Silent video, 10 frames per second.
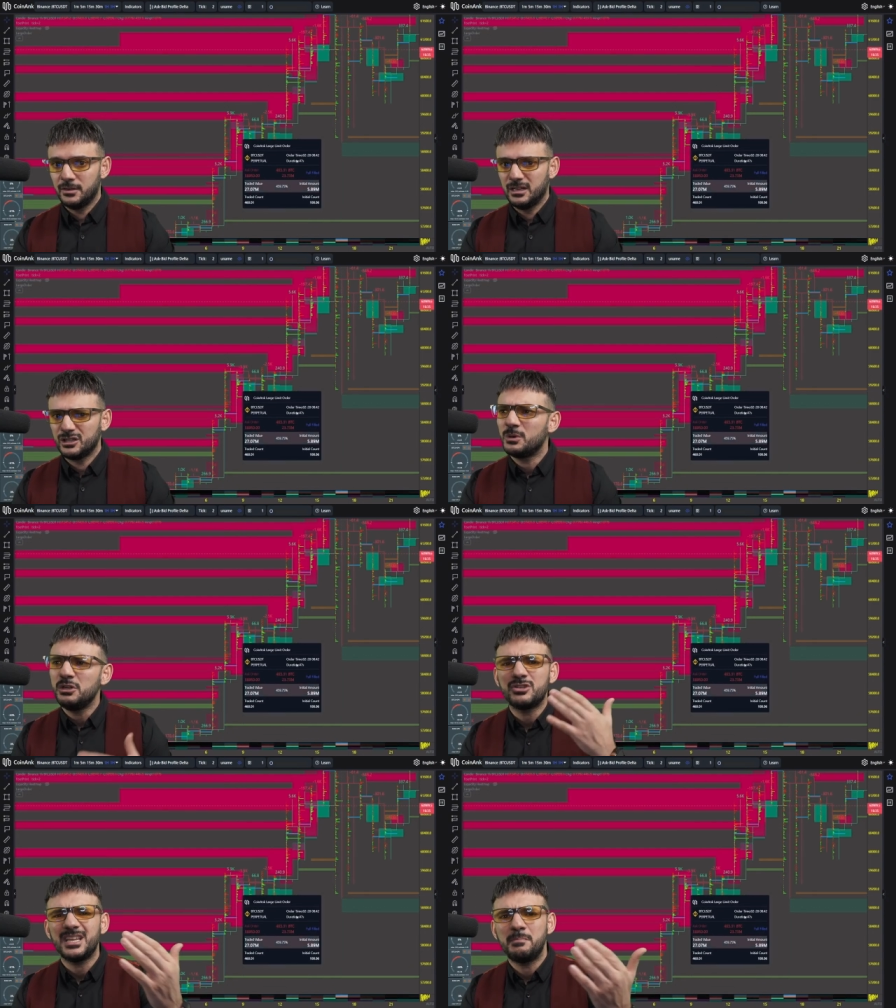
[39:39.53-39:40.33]
So when you
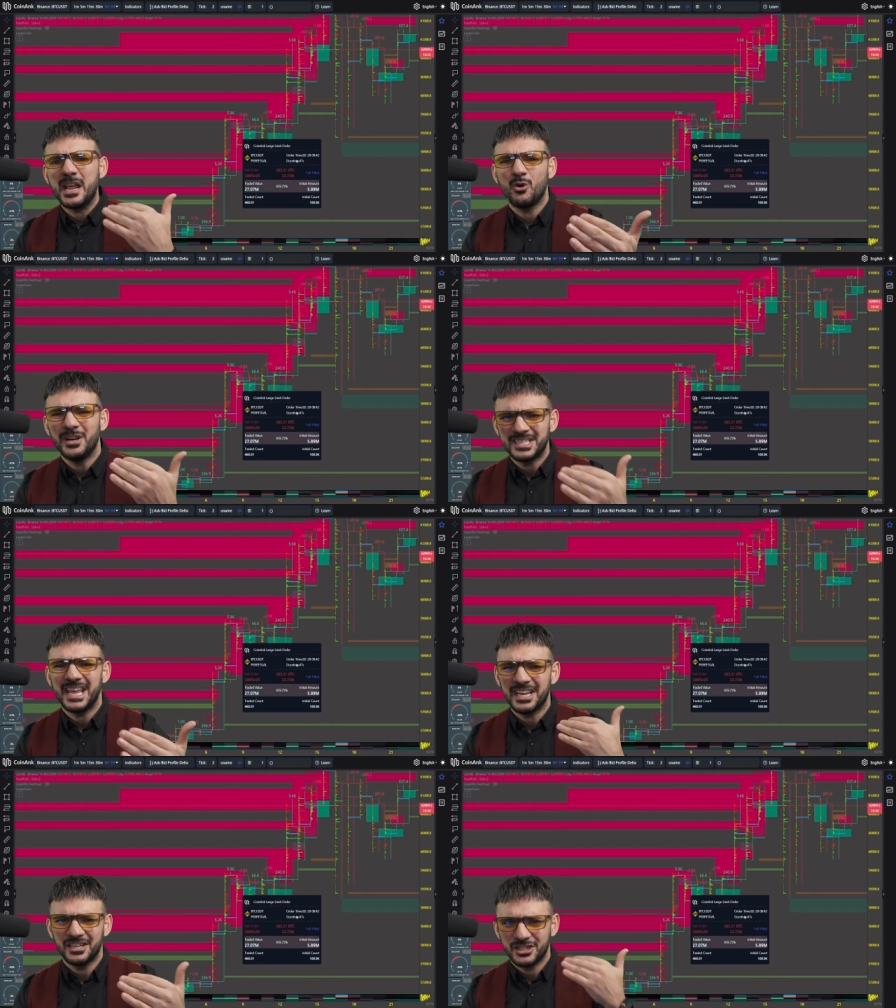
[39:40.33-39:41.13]
see Bitcoin
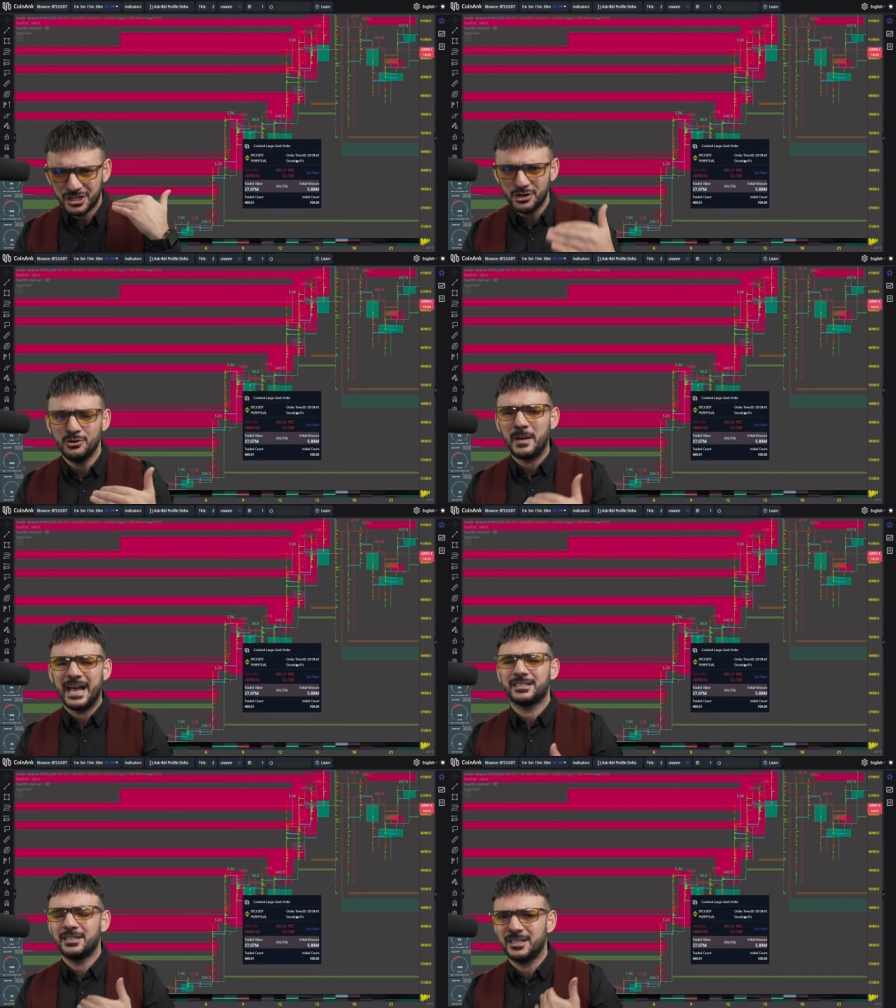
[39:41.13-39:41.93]
taking a shoe
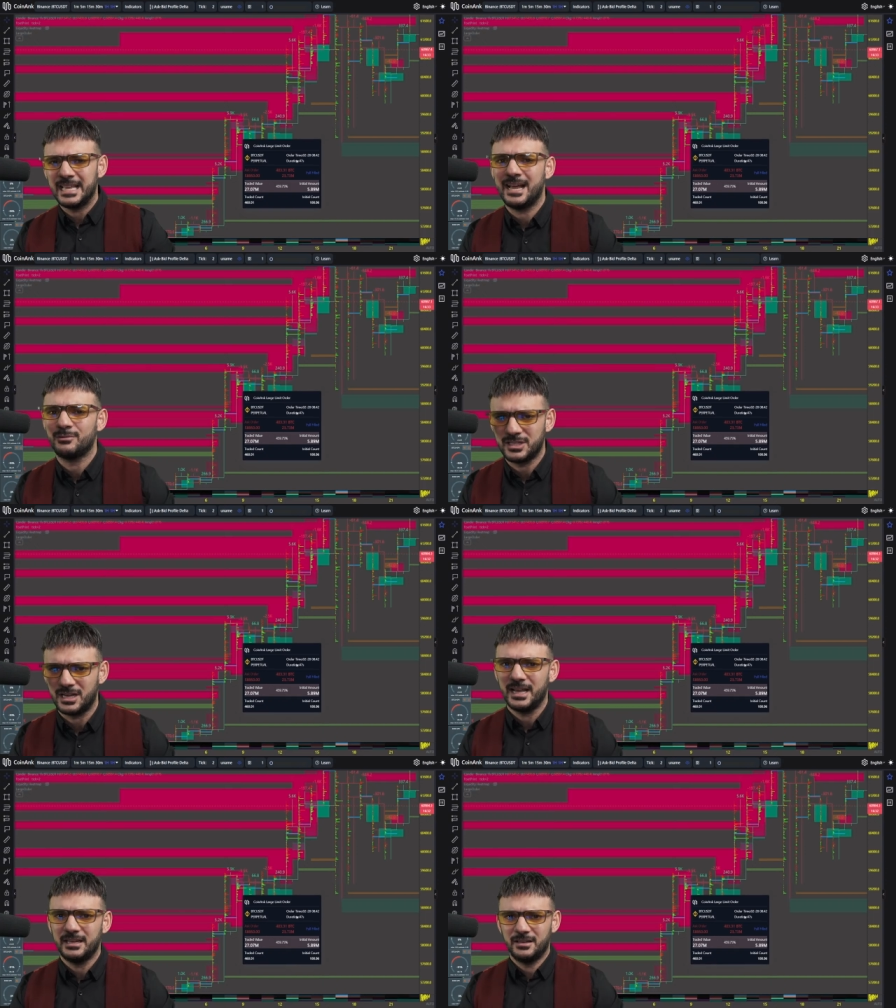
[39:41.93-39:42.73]
bag to the
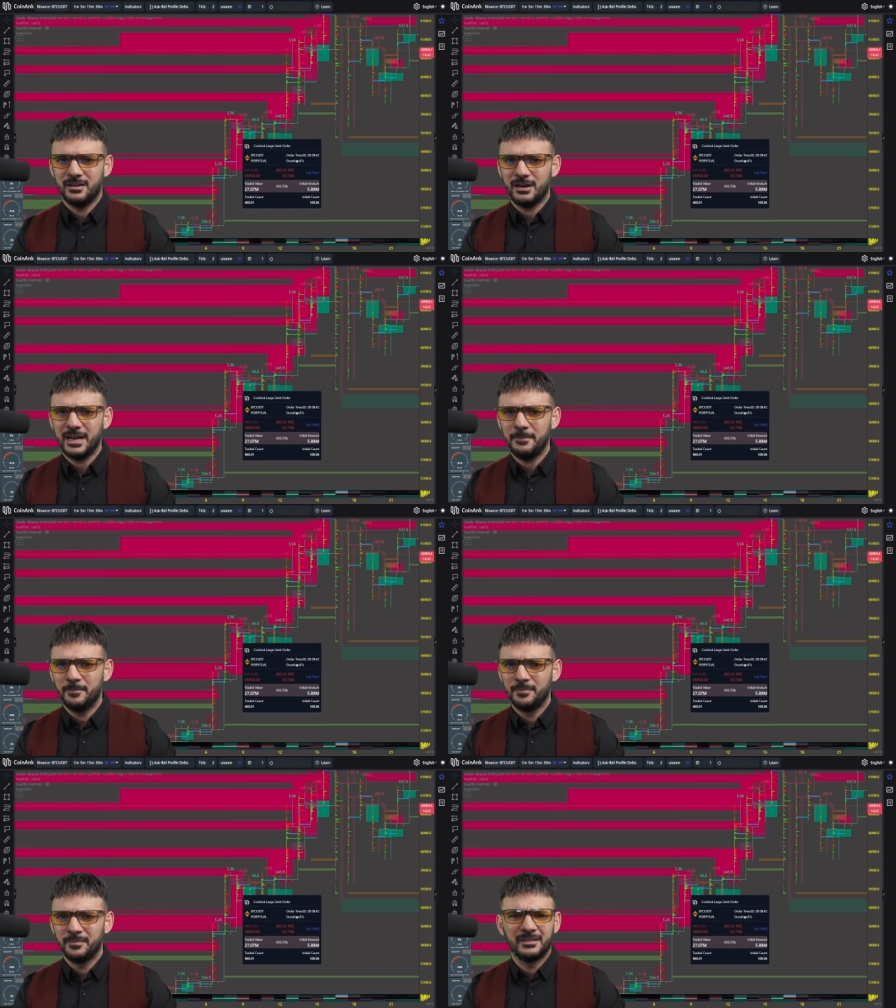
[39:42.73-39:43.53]
downside, right?
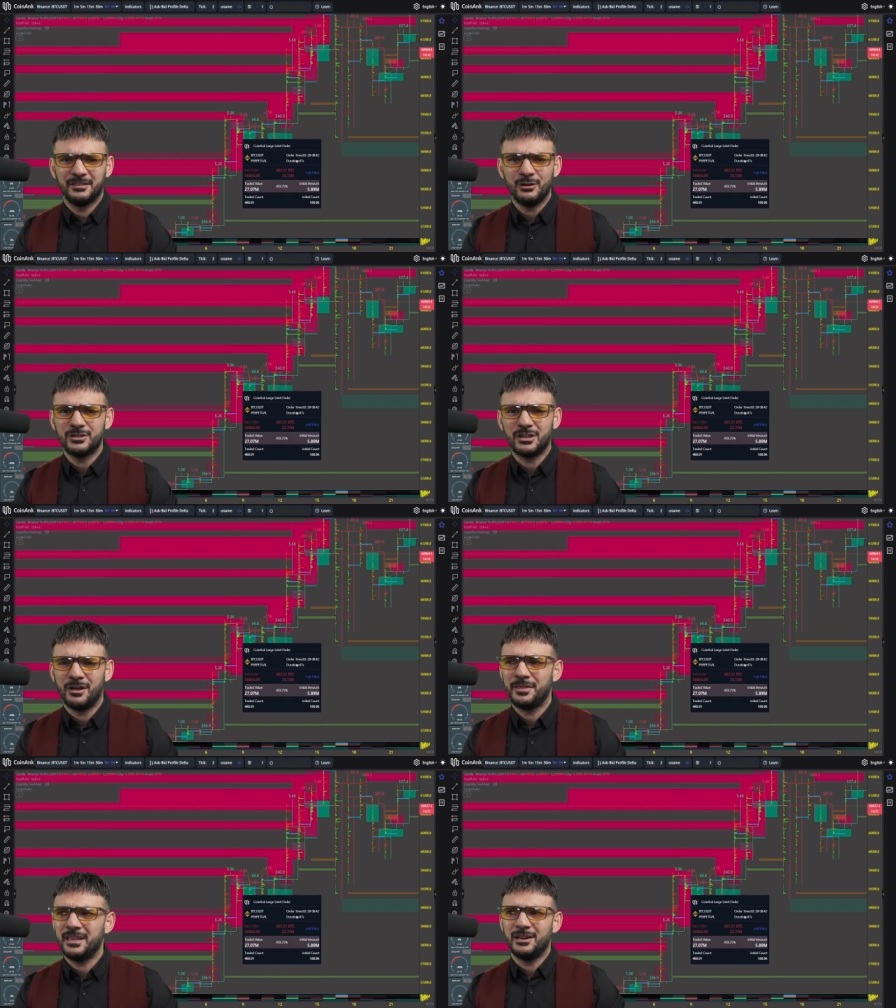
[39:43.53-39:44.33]
Don't start
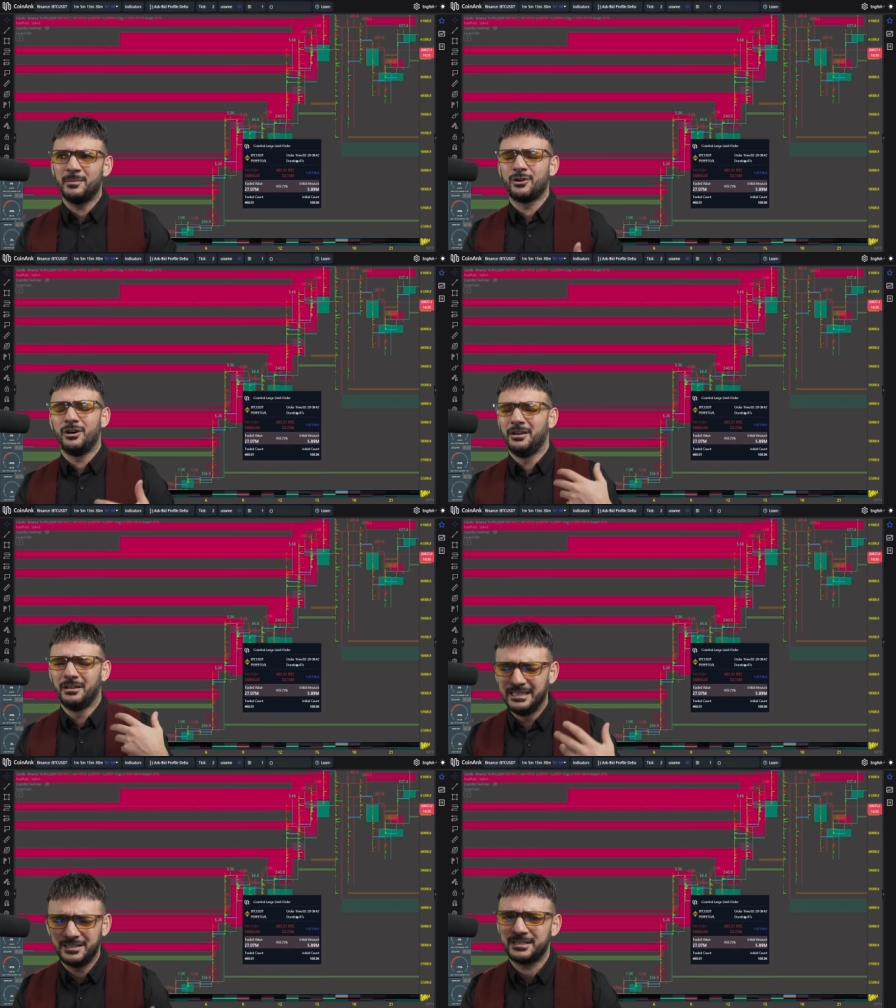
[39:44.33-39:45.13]
thinking, oh my God, I
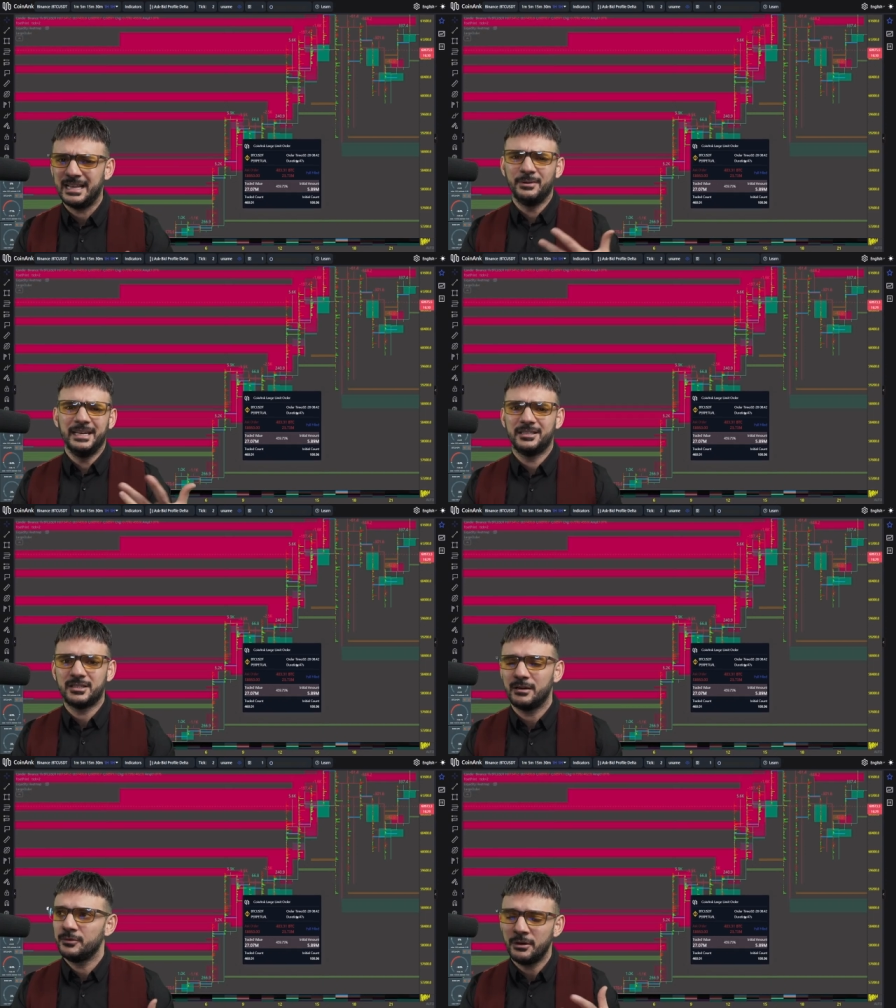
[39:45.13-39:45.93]
need to sell, I need to
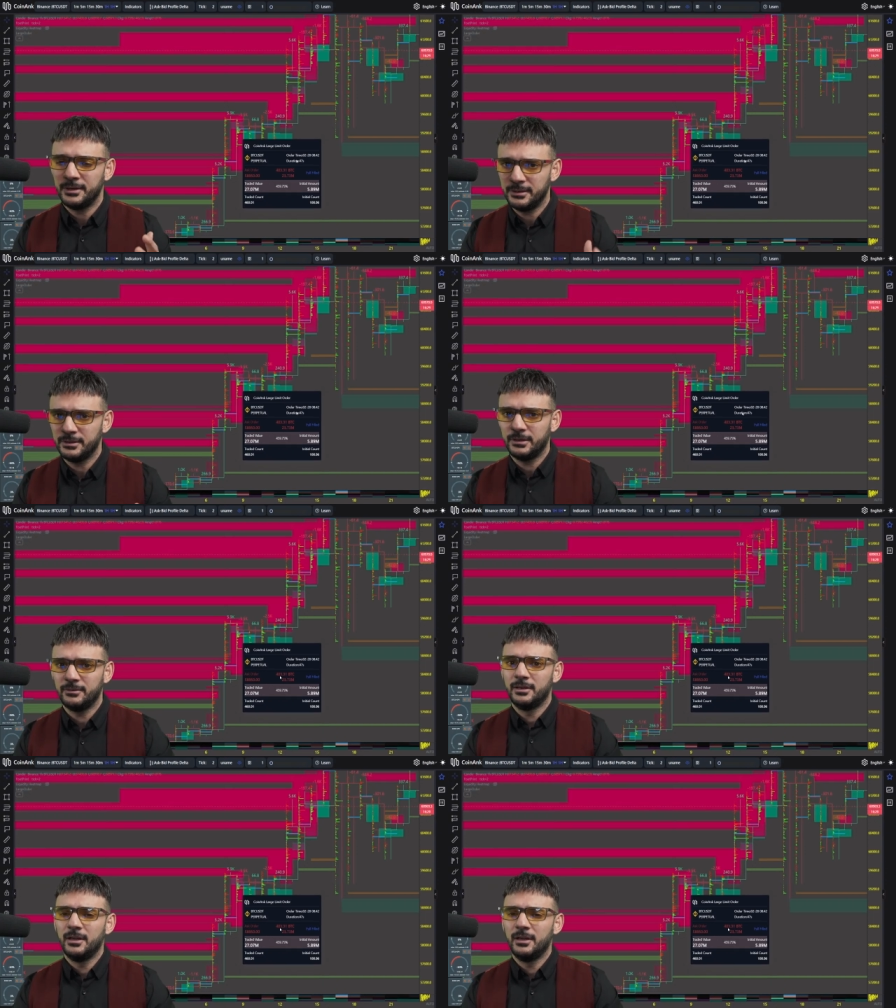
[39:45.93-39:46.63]
sell. No, no, no, no, no.